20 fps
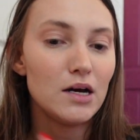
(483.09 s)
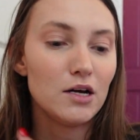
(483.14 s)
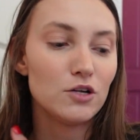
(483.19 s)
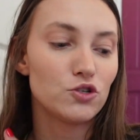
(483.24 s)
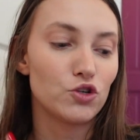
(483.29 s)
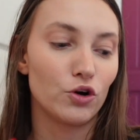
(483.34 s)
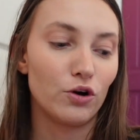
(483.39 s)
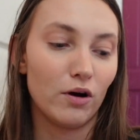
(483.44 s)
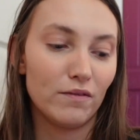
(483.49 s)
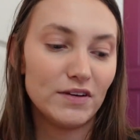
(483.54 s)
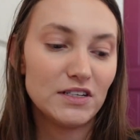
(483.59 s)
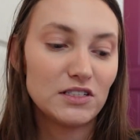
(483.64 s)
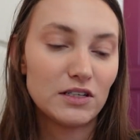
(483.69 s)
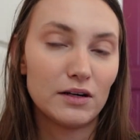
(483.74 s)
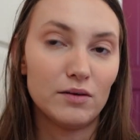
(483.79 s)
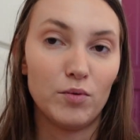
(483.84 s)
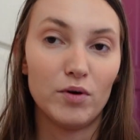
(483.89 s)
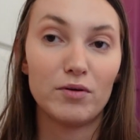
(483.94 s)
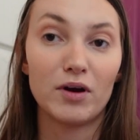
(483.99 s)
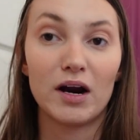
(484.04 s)
So obviously
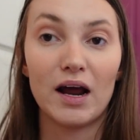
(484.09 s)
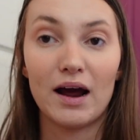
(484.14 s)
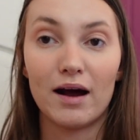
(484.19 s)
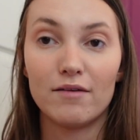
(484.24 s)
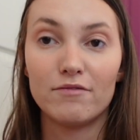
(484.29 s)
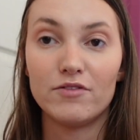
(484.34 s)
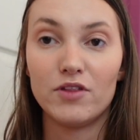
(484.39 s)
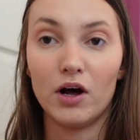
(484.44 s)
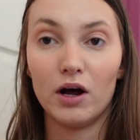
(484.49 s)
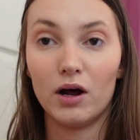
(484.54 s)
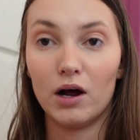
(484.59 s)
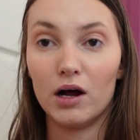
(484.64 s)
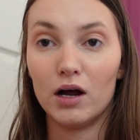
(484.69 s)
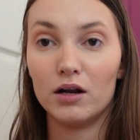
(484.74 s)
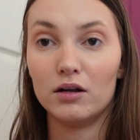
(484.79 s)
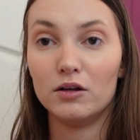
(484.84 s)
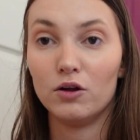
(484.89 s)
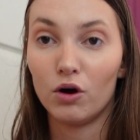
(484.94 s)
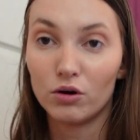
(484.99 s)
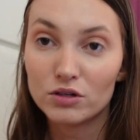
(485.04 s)
we're gonna have the
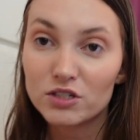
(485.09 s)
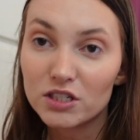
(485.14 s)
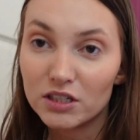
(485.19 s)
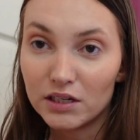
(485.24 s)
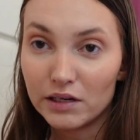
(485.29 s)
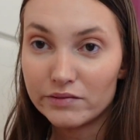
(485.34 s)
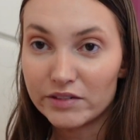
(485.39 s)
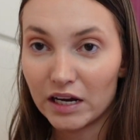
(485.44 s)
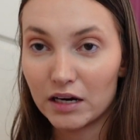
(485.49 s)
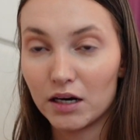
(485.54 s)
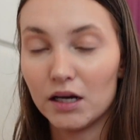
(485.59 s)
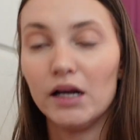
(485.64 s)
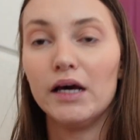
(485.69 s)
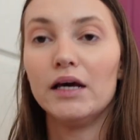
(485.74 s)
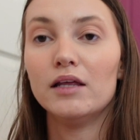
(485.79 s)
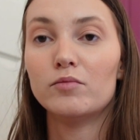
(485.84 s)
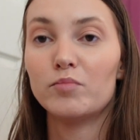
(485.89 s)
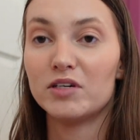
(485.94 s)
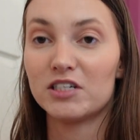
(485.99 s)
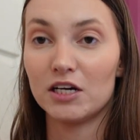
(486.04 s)
long sleeves
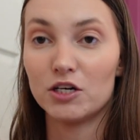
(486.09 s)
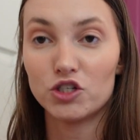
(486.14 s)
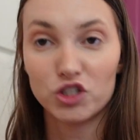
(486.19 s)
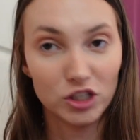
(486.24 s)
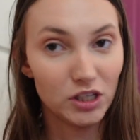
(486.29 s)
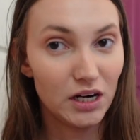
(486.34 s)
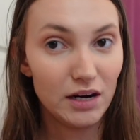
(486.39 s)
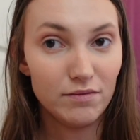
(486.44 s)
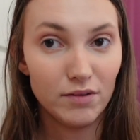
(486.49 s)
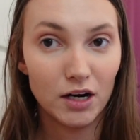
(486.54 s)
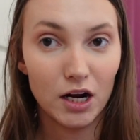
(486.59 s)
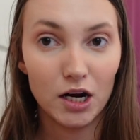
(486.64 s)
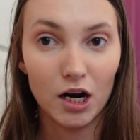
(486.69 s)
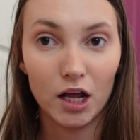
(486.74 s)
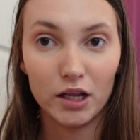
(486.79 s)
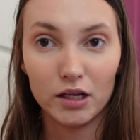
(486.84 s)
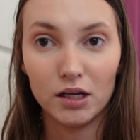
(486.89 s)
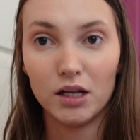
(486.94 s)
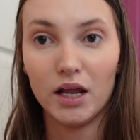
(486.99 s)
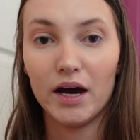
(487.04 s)
underneath, potentially even
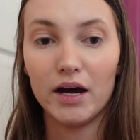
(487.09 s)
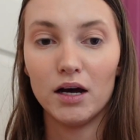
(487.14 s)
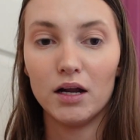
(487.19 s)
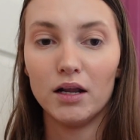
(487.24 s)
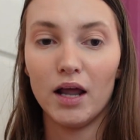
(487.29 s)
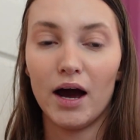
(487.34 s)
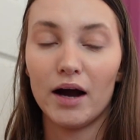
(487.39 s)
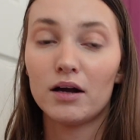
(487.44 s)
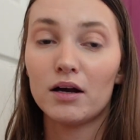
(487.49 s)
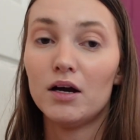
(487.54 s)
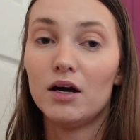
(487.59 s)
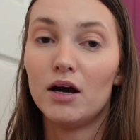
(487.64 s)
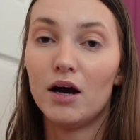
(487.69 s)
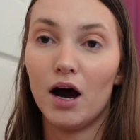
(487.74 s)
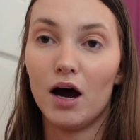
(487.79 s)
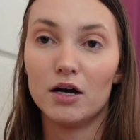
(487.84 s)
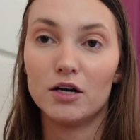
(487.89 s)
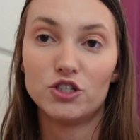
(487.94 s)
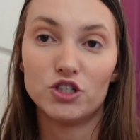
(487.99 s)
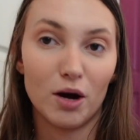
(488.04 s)
another layer like
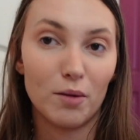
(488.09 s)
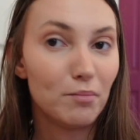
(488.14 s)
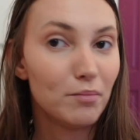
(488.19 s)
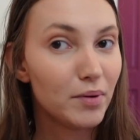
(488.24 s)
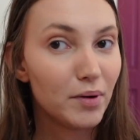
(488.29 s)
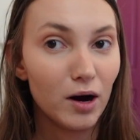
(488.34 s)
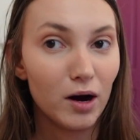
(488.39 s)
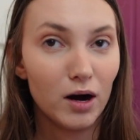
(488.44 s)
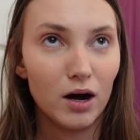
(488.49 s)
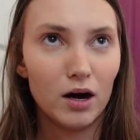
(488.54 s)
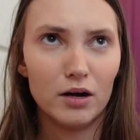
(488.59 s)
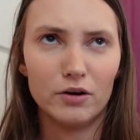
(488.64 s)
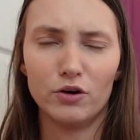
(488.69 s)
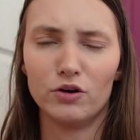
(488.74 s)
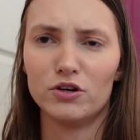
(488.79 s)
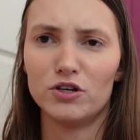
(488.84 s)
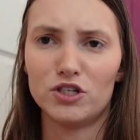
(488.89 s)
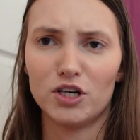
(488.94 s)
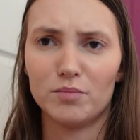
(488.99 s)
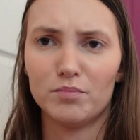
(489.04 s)
a jumper,
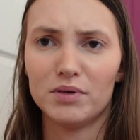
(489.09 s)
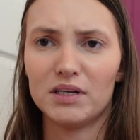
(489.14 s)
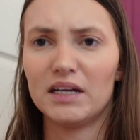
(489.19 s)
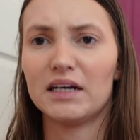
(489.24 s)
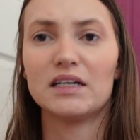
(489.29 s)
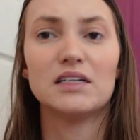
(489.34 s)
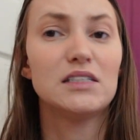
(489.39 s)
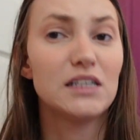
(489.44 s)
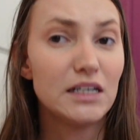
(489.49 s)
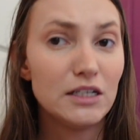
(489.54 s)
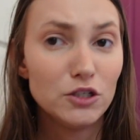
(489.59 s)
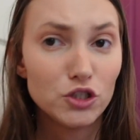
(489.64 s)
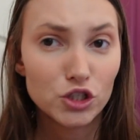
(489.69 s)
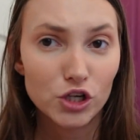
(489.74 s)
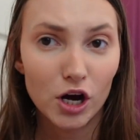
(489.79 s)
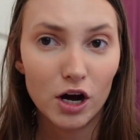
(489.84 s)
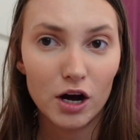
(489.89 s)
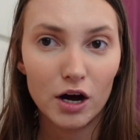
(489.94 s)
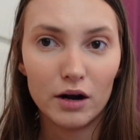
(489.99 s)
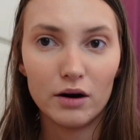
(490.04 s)
not a jumper, like a
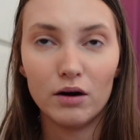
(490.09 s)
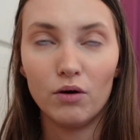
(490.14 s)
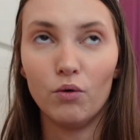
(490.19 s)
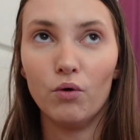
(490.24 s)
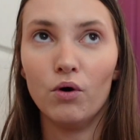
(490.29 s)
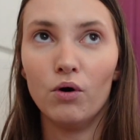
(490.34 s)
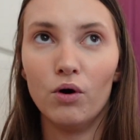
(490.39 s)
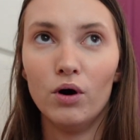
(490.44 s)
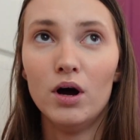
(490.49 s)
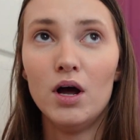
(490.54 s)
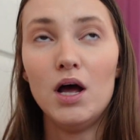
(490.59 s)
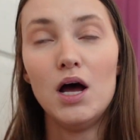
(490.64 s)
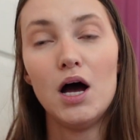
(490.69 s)
t-shirt or